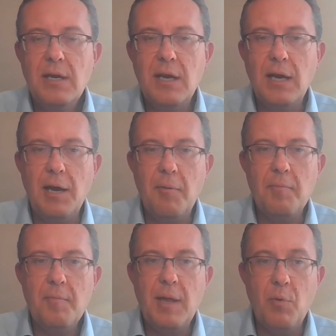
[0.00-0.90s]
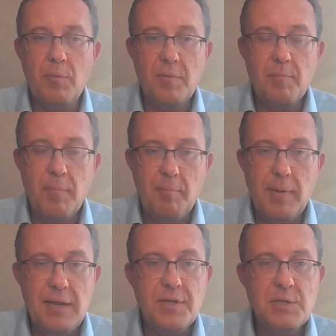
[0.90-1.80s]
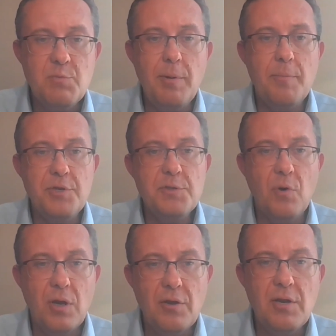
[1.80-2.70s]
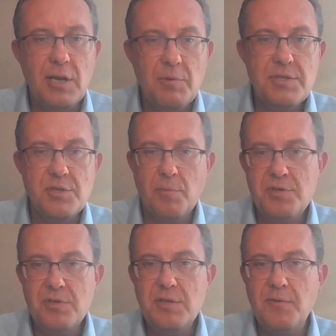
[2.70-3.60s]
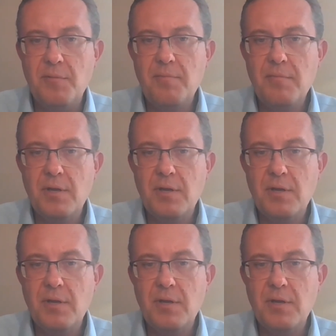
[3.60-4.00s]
Many things will be produced more locally, which is an opportunity for